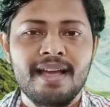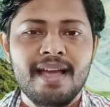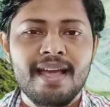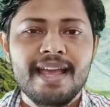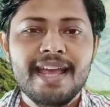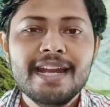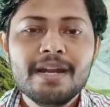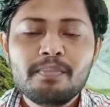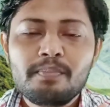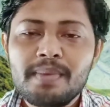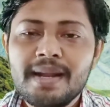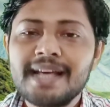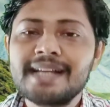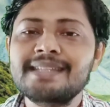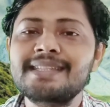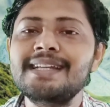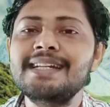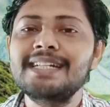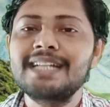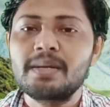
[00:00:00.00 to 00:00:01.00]
In
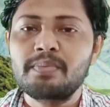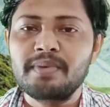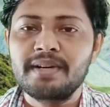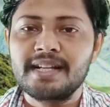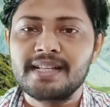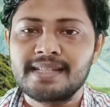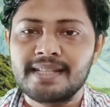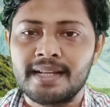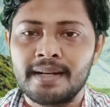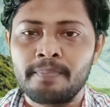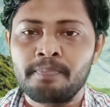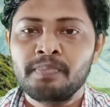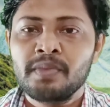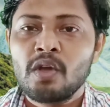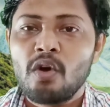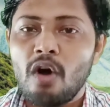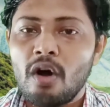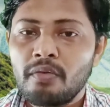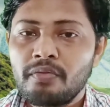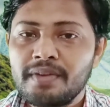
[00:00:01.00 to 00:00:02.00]
Blake's interpretation
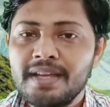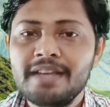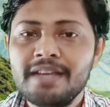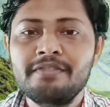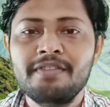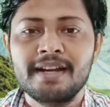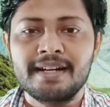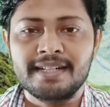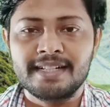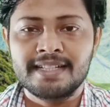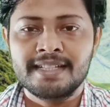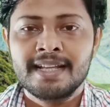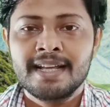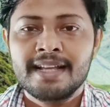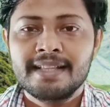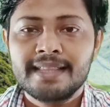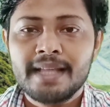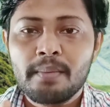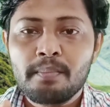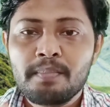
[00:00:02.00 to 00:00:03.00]
of events,
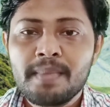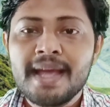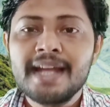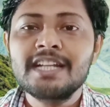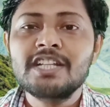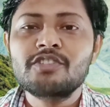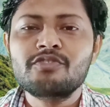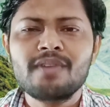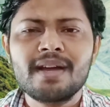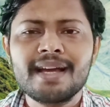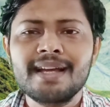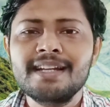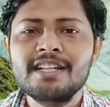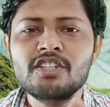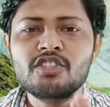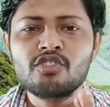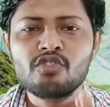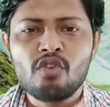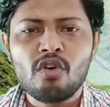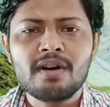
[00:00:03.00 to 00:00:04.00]
the main struggle
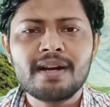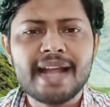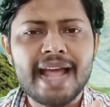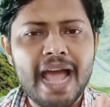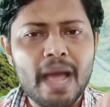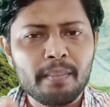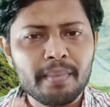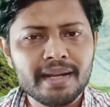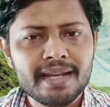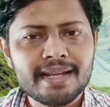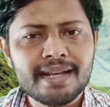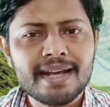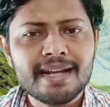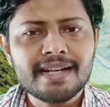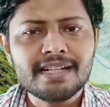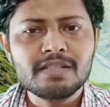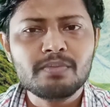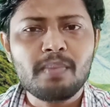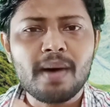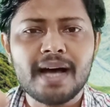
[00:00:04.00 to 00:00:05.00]
is not
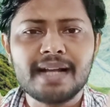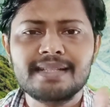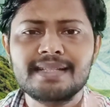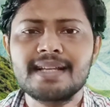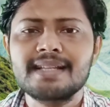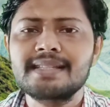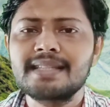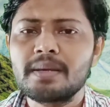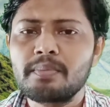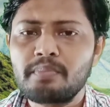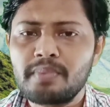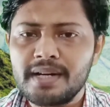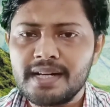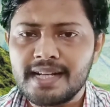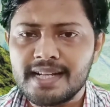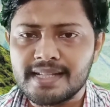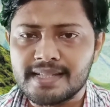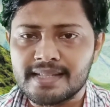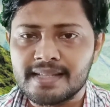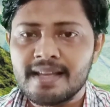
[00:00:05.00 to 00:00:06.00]
Americans versus the
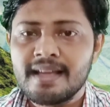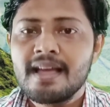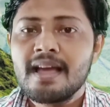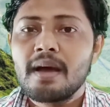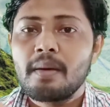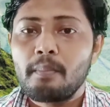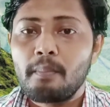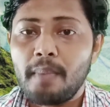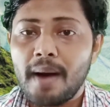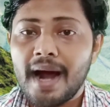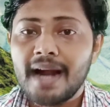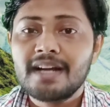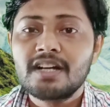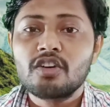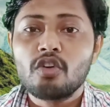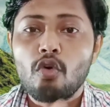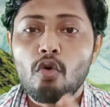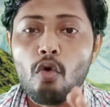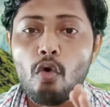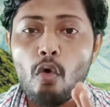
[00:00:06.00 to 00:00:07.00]
British,
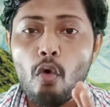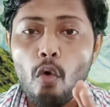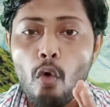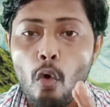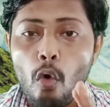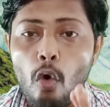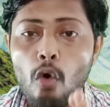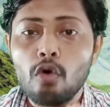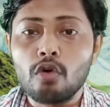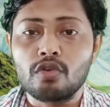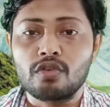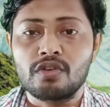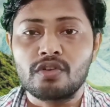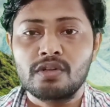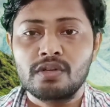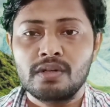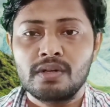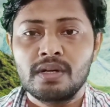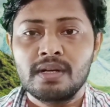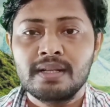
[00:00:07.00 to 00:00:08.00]
but
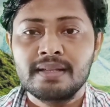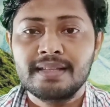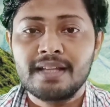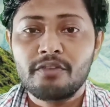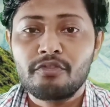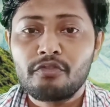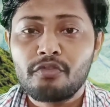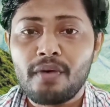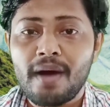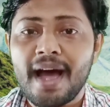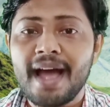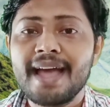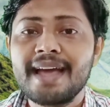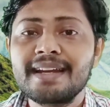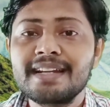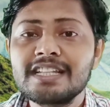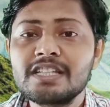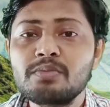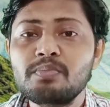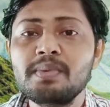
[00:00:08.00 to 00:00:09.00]
Orc, the
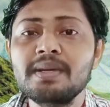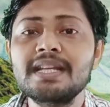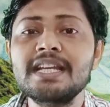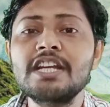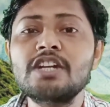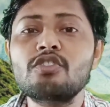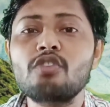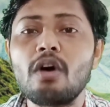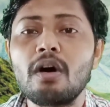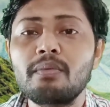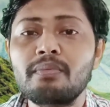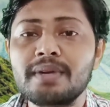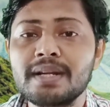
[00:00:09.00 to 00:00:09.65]
fiery spirit of